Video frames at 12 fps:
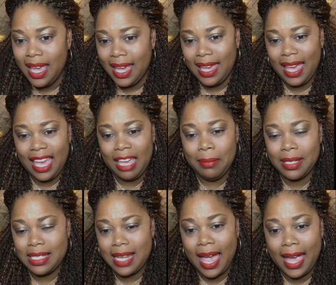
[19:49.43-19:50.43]
And
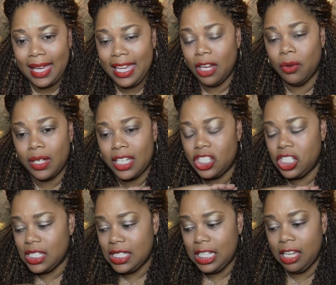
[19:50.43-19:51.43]
Amy's not hearing it.
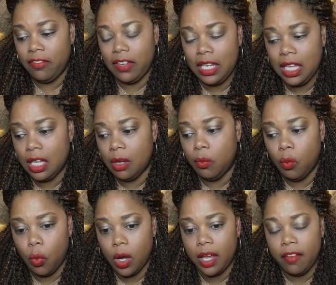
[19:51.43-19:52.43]
She's giving
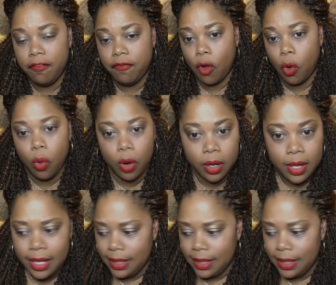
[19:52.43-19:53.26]
him what for.